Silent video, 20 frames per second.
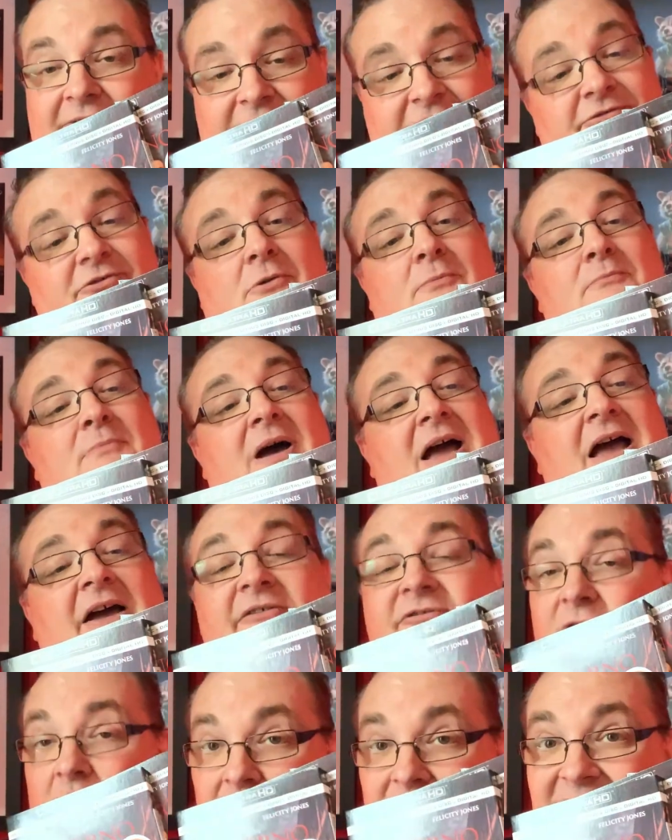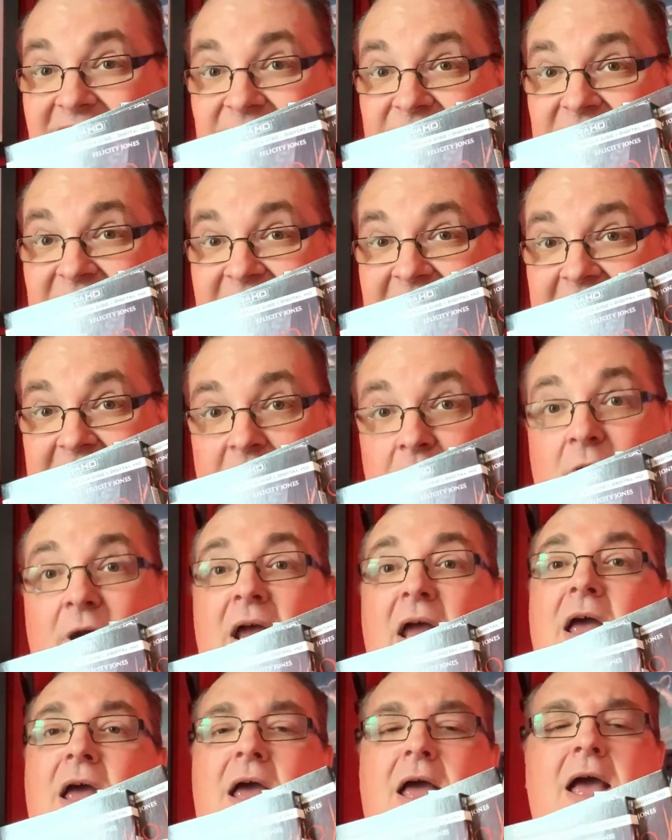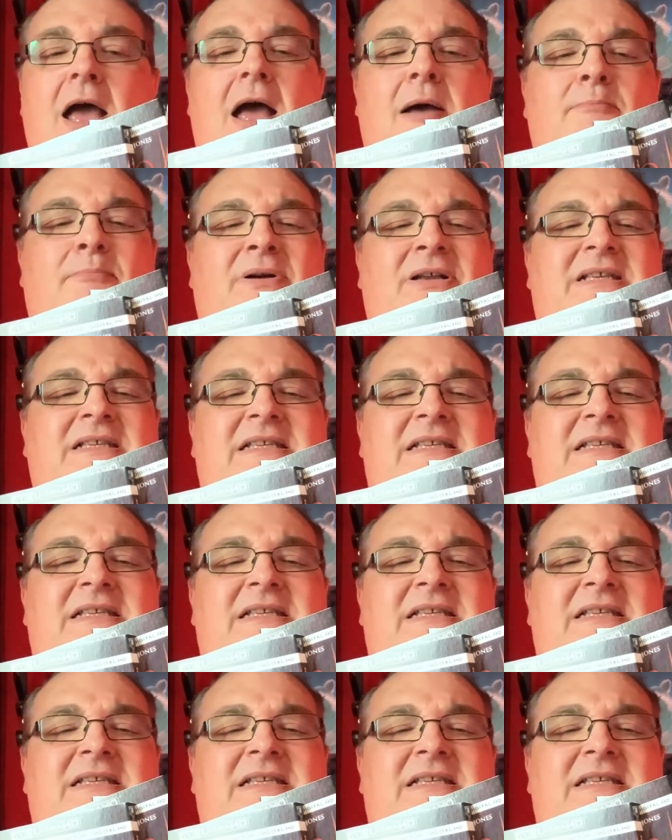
from this video. But